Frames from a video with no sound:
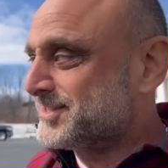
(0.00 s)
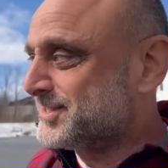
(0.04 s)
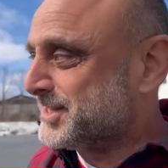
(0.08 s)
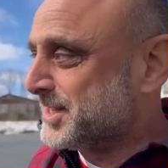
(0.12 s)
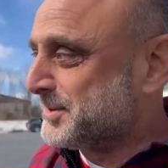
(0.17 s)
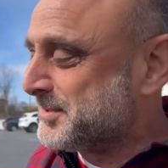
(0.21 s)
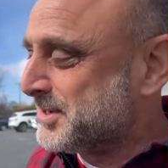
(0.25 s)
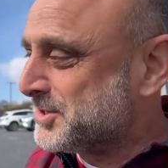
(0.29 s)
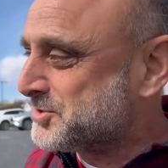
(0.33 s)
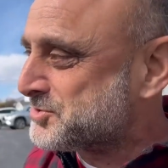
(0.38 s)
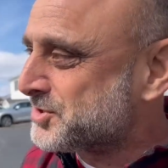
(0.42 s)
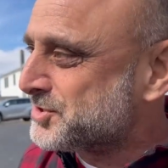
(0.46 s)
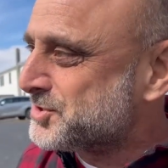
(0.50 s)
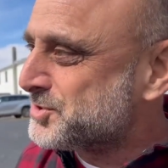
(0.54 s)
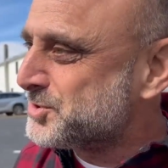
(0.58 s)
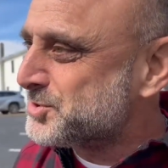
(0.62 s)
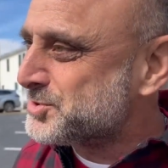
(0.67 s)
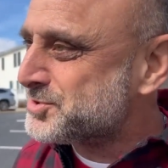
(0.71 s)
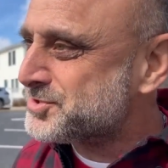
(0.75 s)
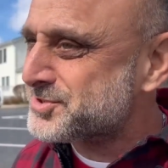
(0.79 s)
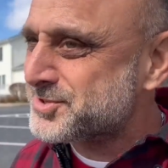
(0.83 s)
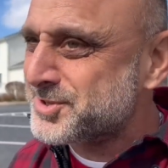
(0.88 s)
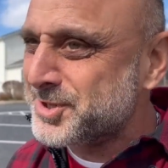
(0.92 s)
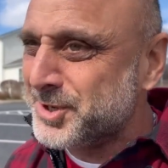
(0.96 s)
let me
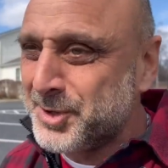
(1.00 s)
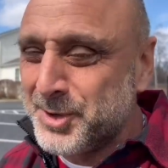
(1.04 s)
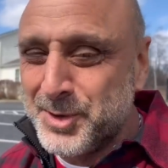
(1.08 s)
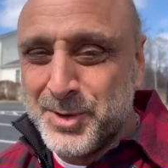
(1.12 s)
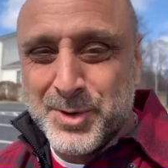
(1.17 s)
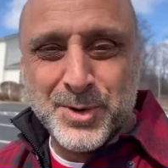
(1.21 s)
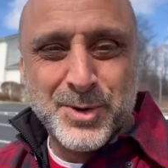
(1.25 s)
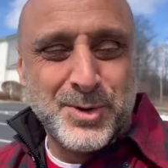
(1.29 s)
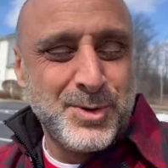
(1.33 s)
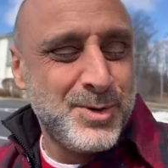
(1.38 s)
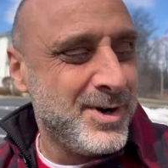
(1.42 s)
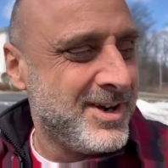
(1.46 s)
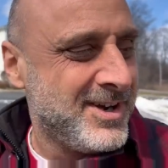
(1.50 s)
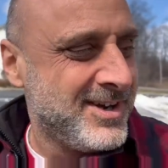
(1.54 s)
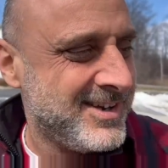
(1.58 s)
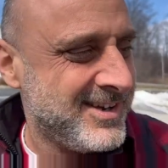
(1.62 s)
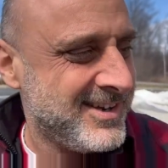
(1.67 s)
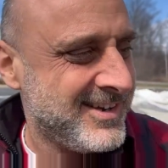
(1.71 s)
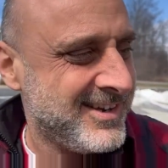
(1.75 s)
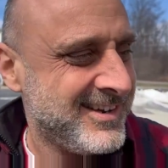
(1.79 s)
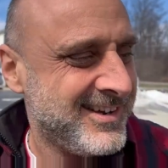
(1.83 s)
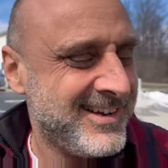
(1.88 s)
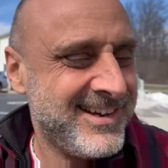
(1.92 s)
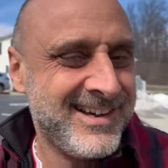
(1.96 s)
introduce the new
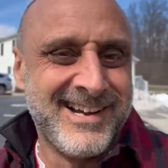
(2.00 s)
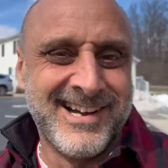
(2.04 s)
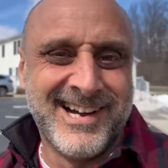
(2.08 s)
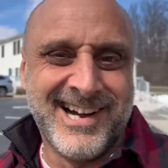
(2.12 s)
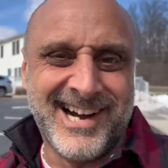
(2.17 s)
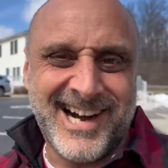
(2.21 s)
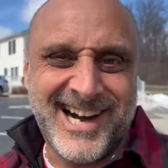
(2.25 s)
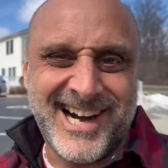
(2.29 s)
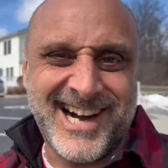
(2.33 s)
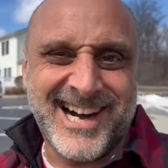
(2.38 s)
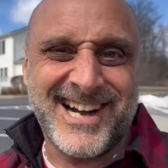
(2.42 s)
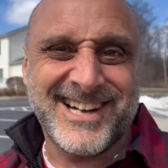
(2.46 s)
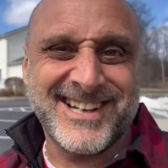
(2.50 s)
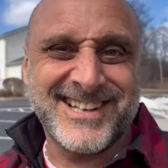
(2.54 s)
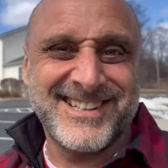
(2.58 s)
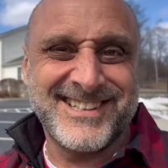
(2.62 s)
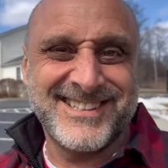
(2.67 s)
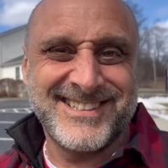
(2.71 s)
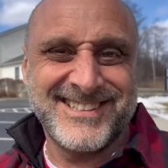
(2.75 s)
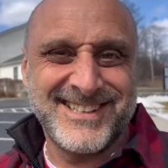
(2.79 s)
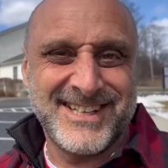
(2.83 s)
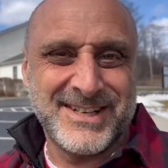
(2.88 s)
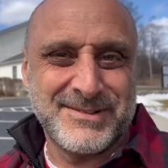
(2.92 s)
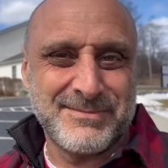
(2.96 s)
hog
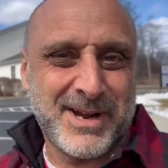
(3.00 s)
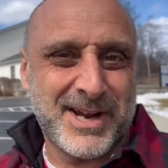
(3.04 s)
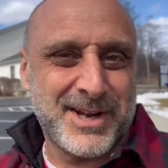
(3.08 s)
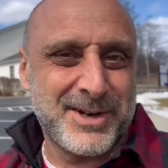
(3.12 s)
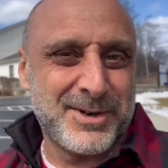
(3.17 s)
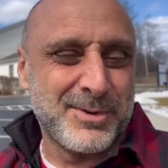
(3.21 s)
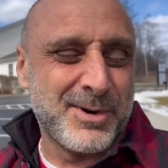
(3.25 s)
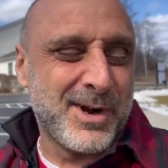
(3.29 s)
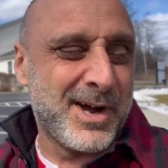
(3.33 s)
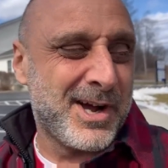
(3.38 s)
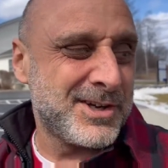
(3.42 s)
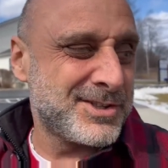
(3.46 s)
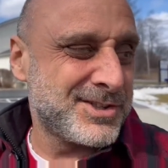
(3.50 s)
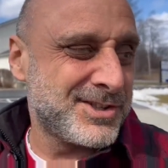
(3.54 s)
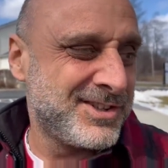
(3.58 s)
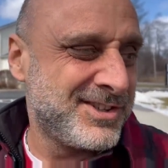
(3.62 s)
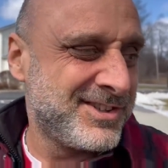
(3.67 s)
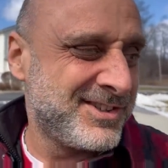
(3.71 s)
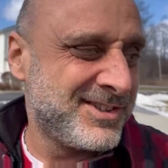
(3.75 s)
in my garage.